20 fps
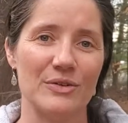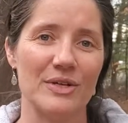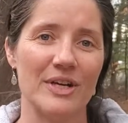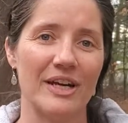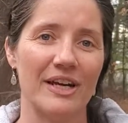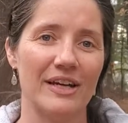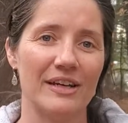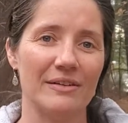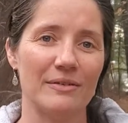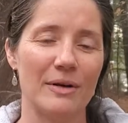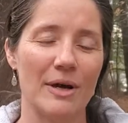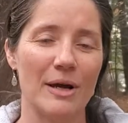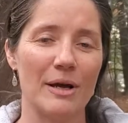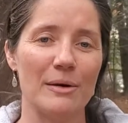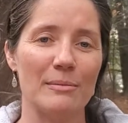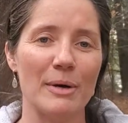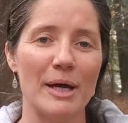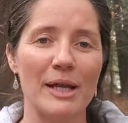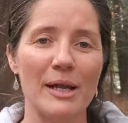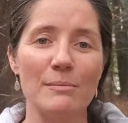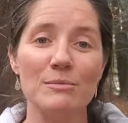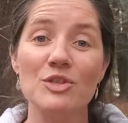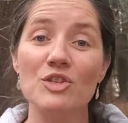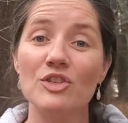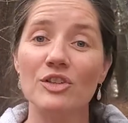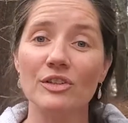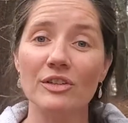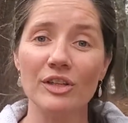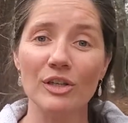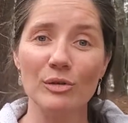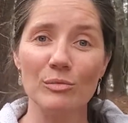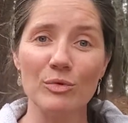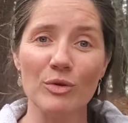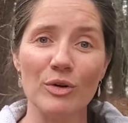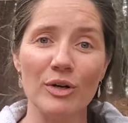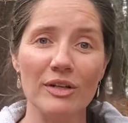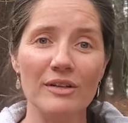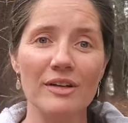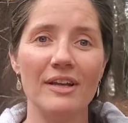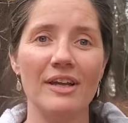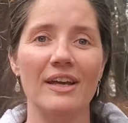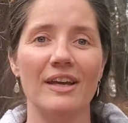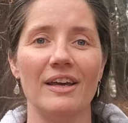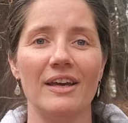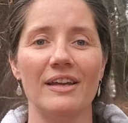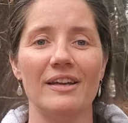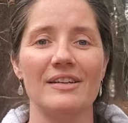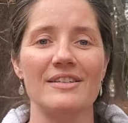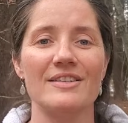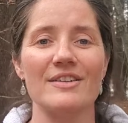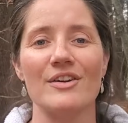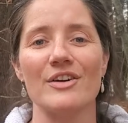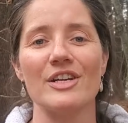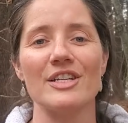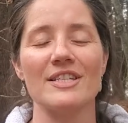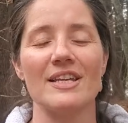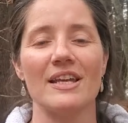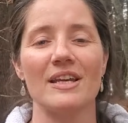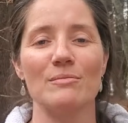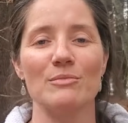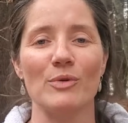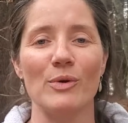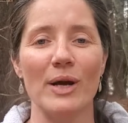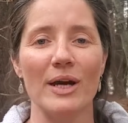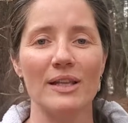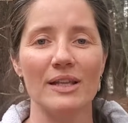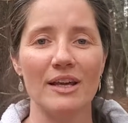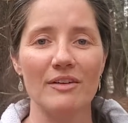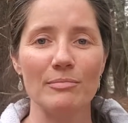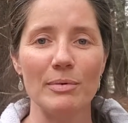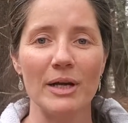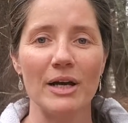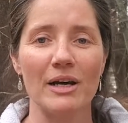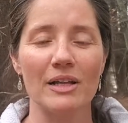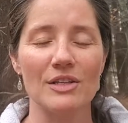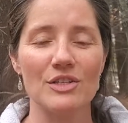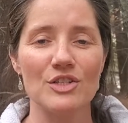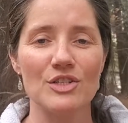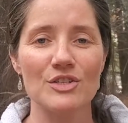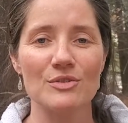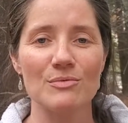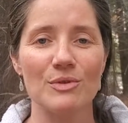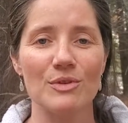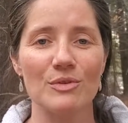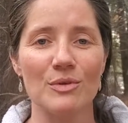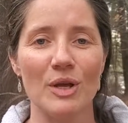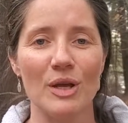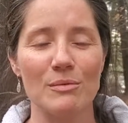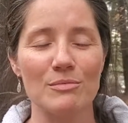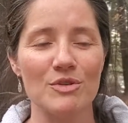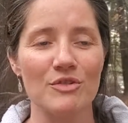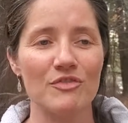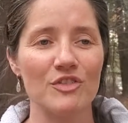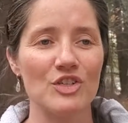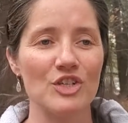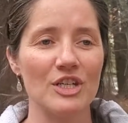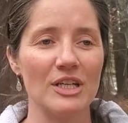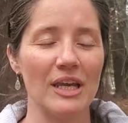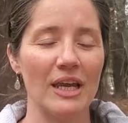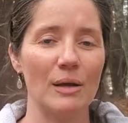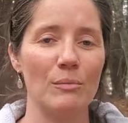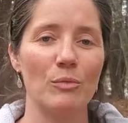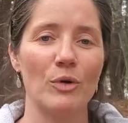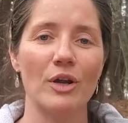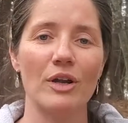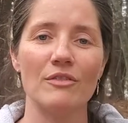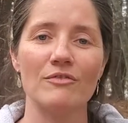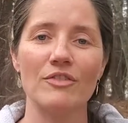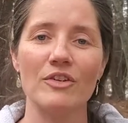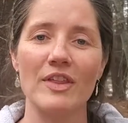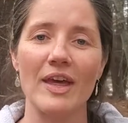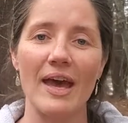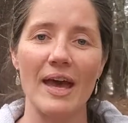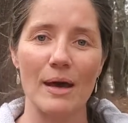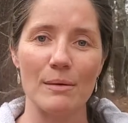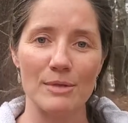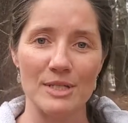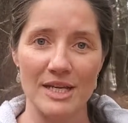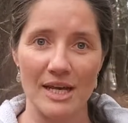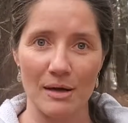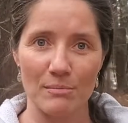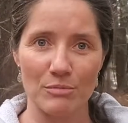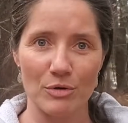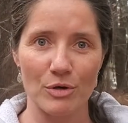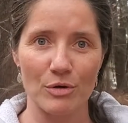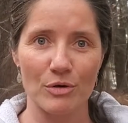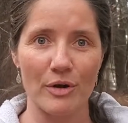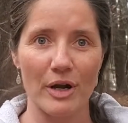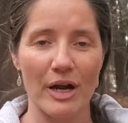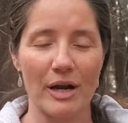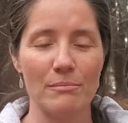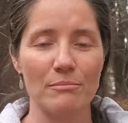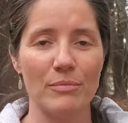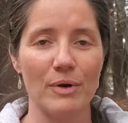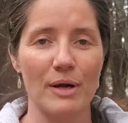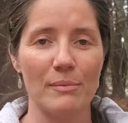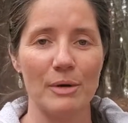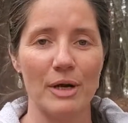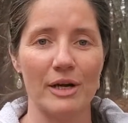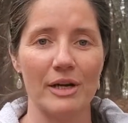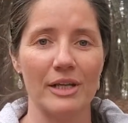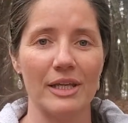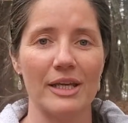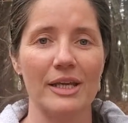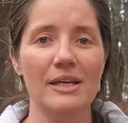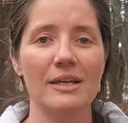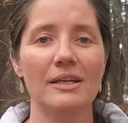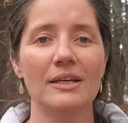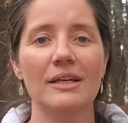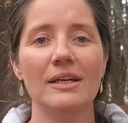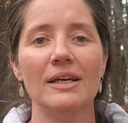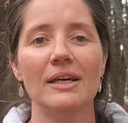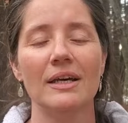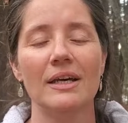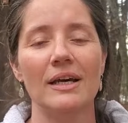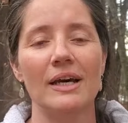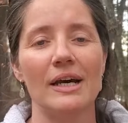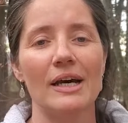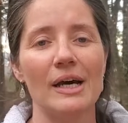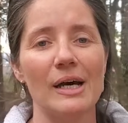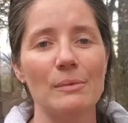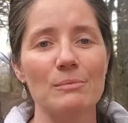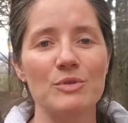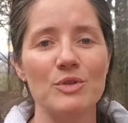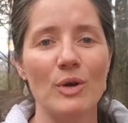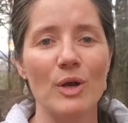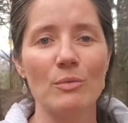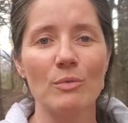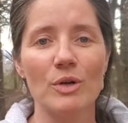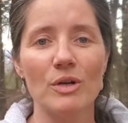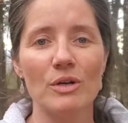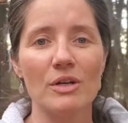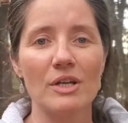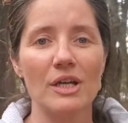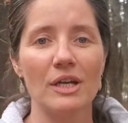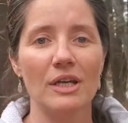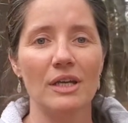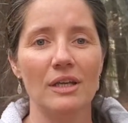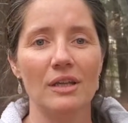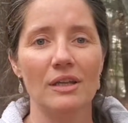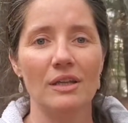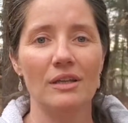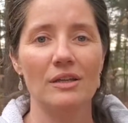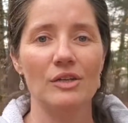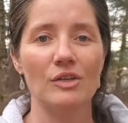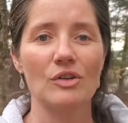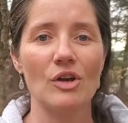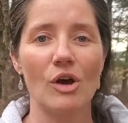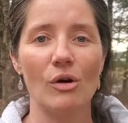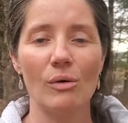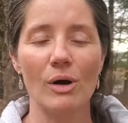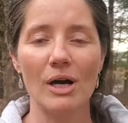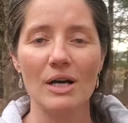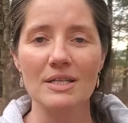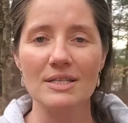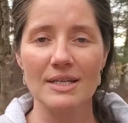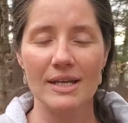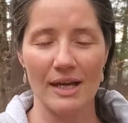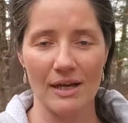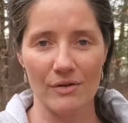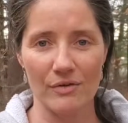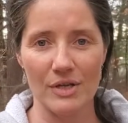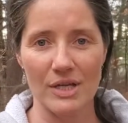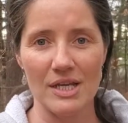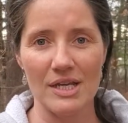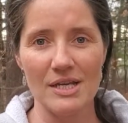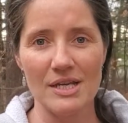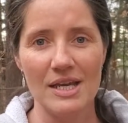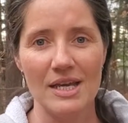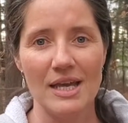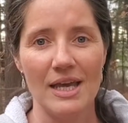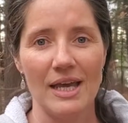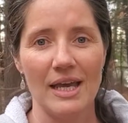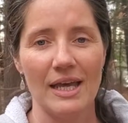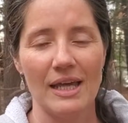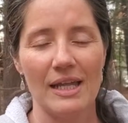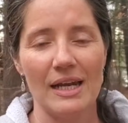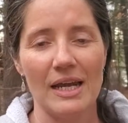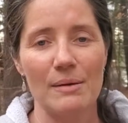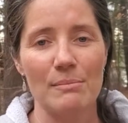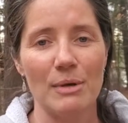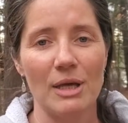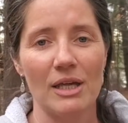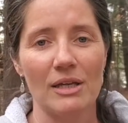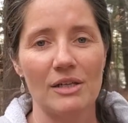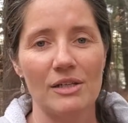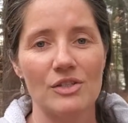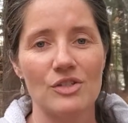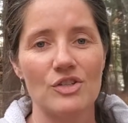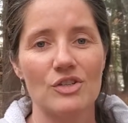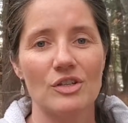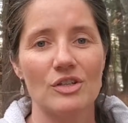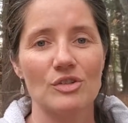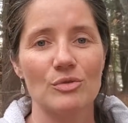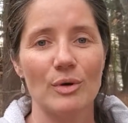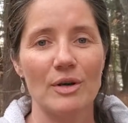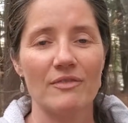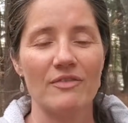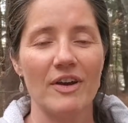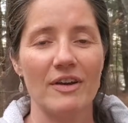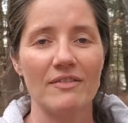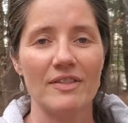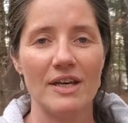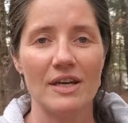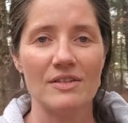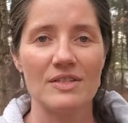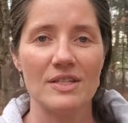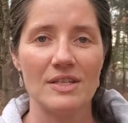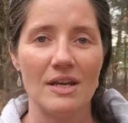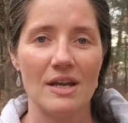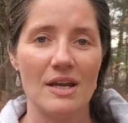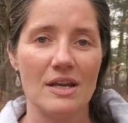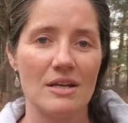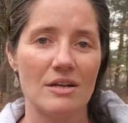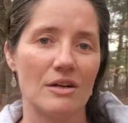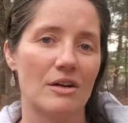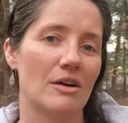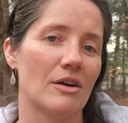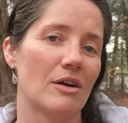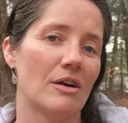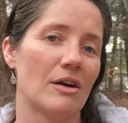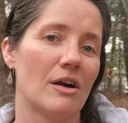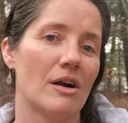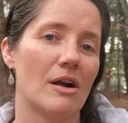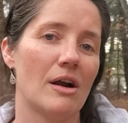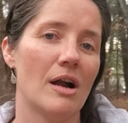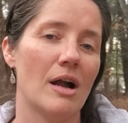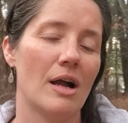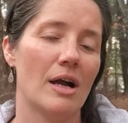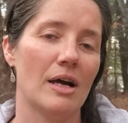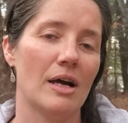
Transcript: Okay, my name's Jill Kilborn, and as Eric said, I'm a wildlife biologist with New Hampshire Fish and Game, working for the Habitat program primarily. So I work in Coos County, and I manage the 25,000 acre